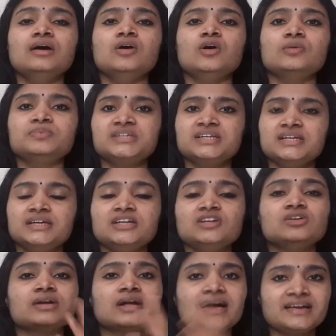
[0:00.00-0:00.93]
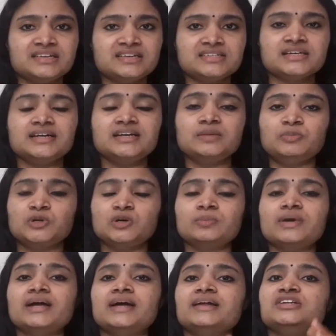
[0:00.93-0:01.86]
obtaining in your ITI
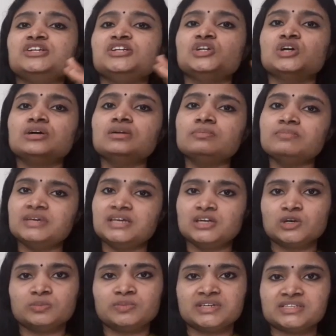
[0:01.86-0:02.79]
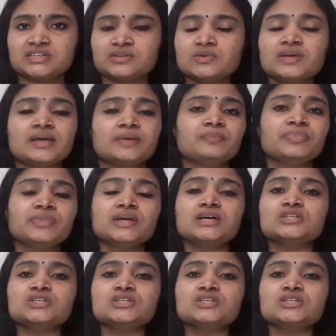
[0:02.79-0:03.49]
diploma and in your BE or BTech. Okay.